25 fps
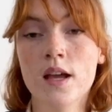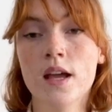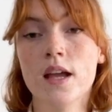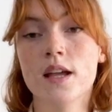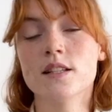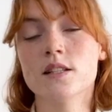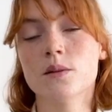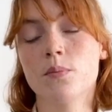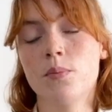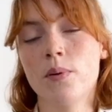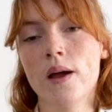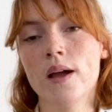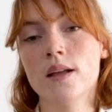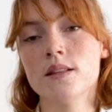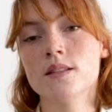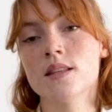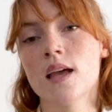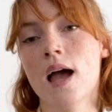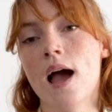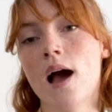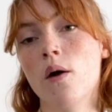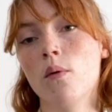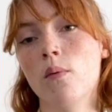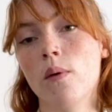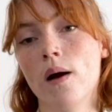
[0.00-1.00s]
It depends
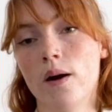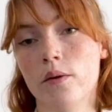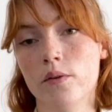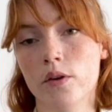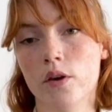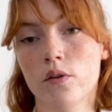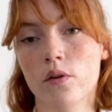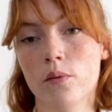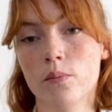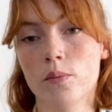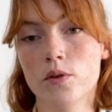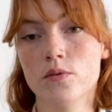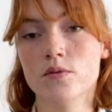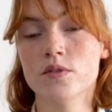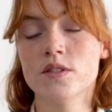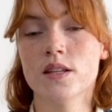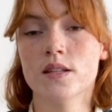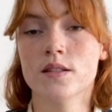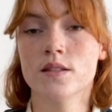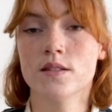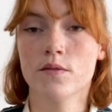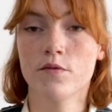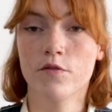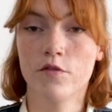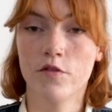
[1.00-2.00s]
how well your immune
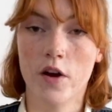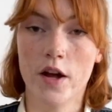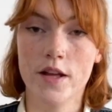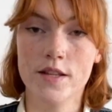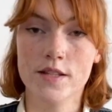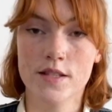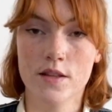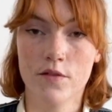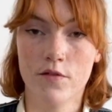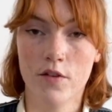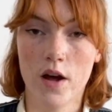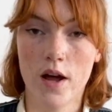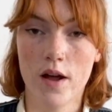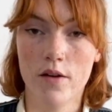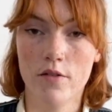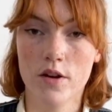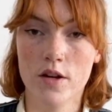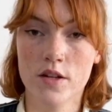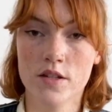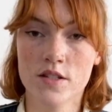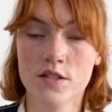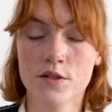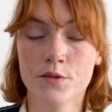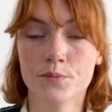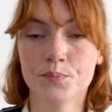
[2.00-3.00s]
system fights the
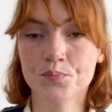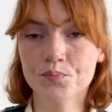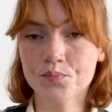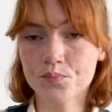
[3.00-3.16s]
virus.